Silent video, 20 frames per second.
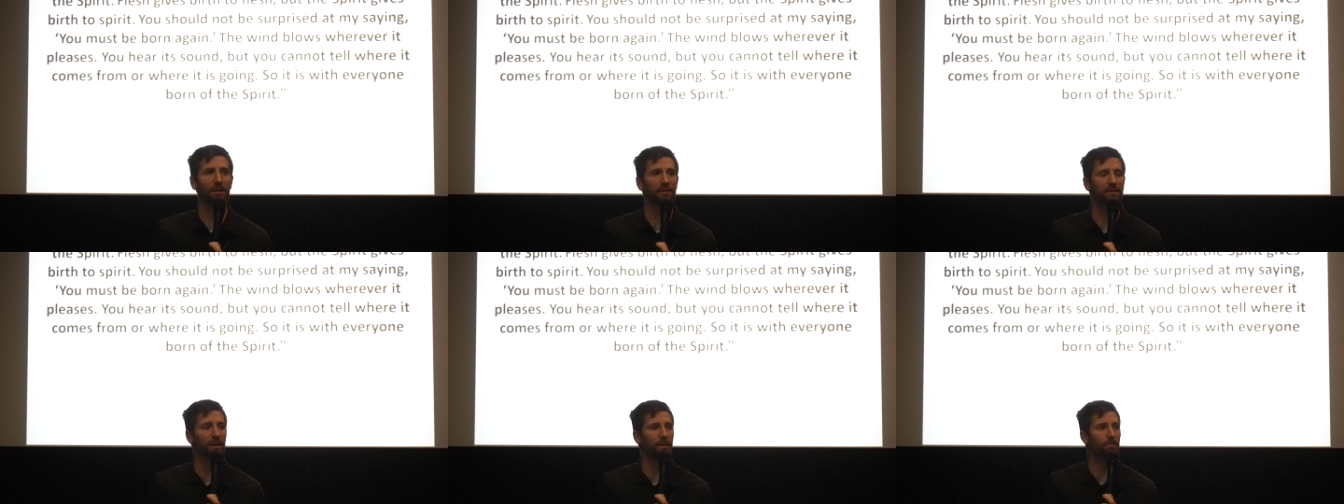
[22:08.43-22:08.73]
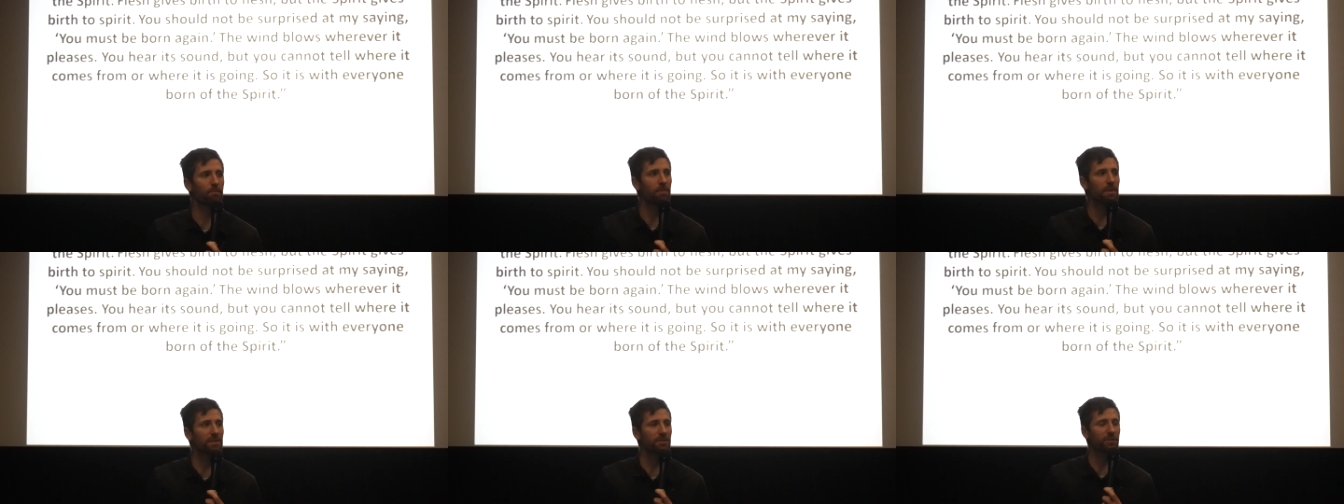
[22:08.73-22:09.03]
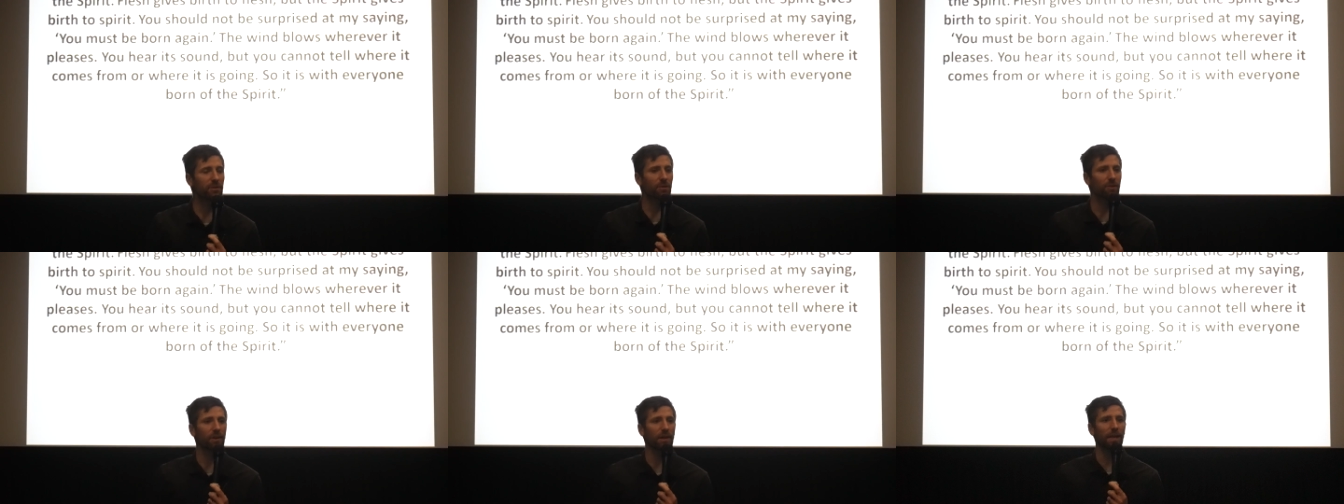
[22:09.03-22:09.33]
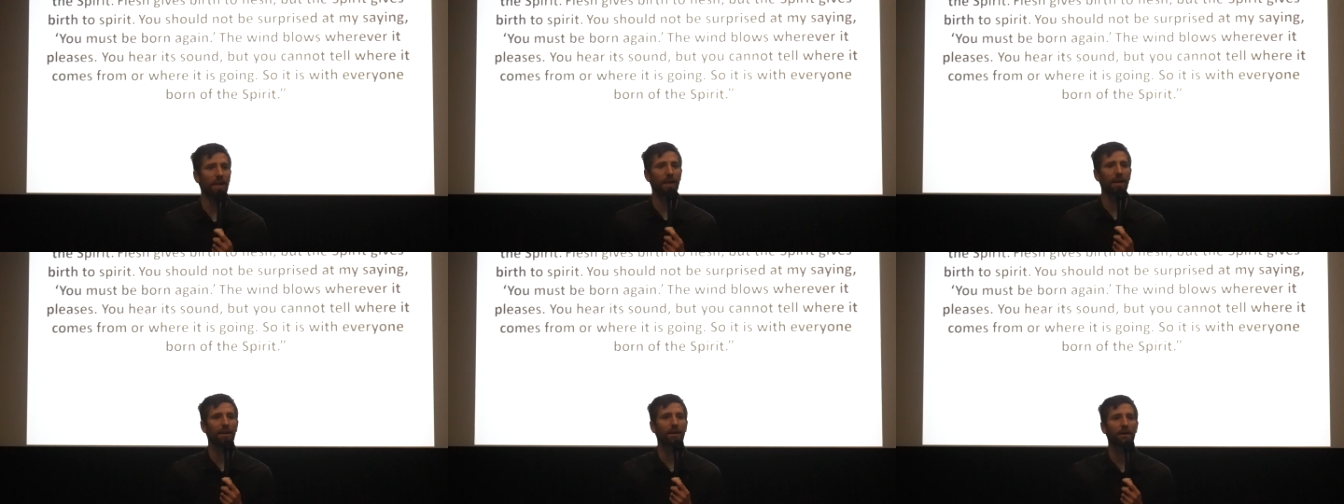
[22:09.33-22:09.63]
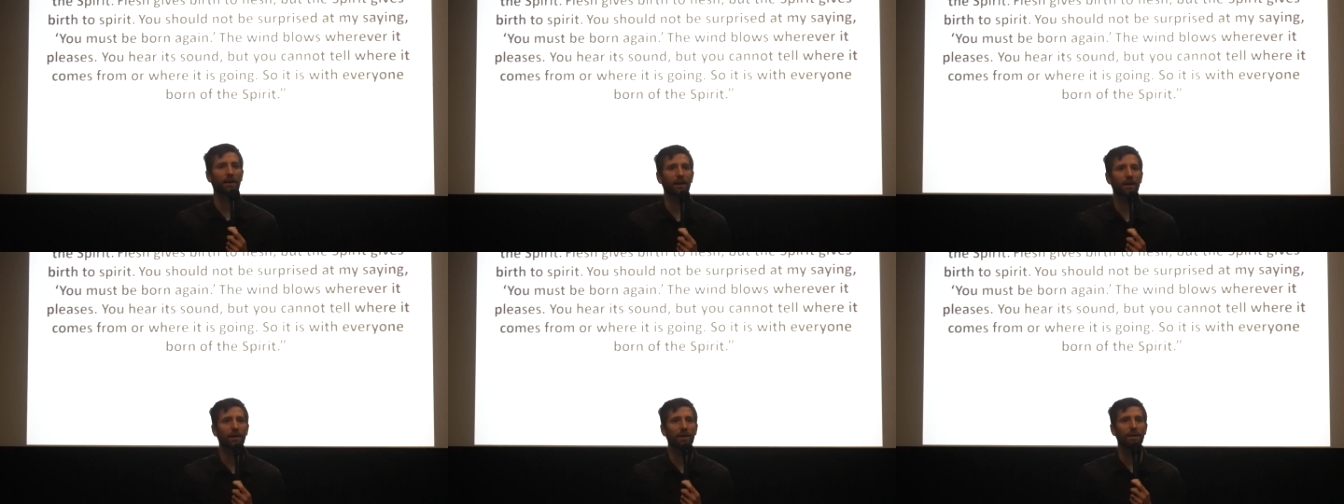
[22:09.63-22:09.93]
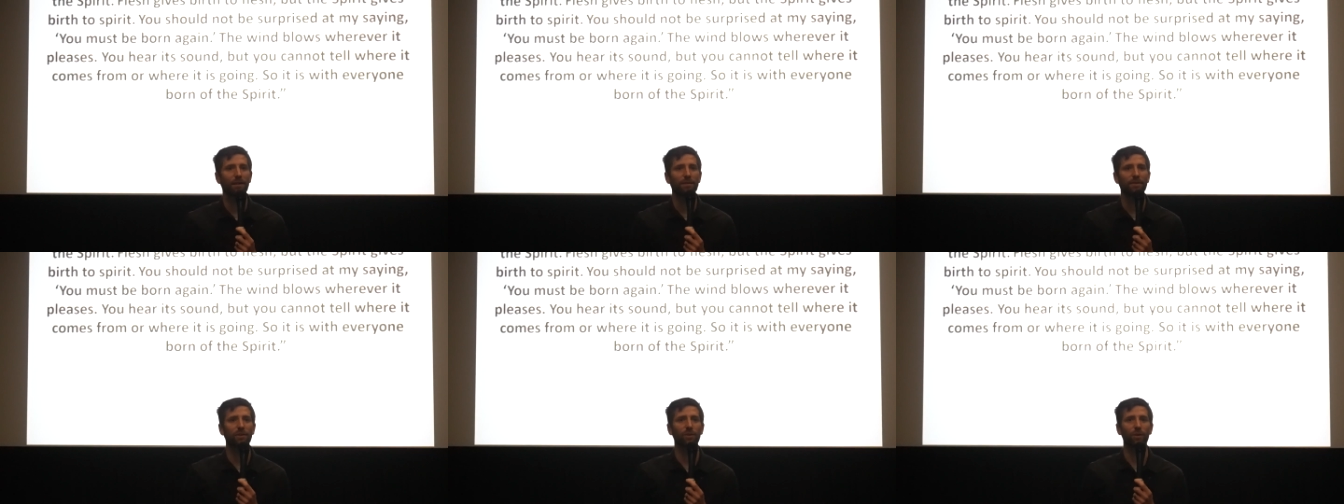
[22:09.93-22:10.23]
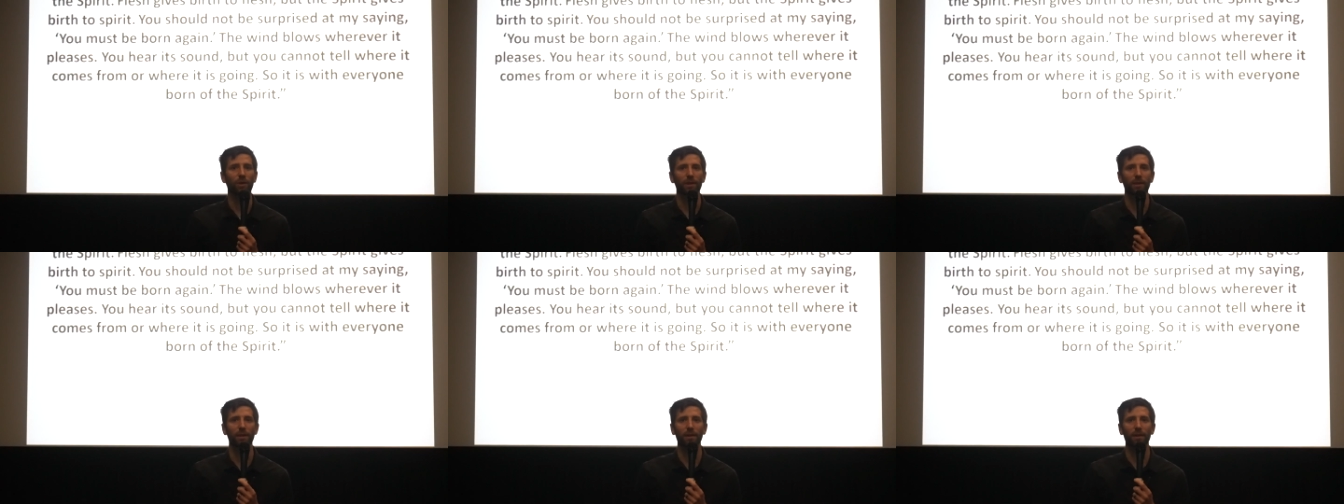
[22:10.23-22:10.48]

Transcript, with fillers: There's a mystery to it.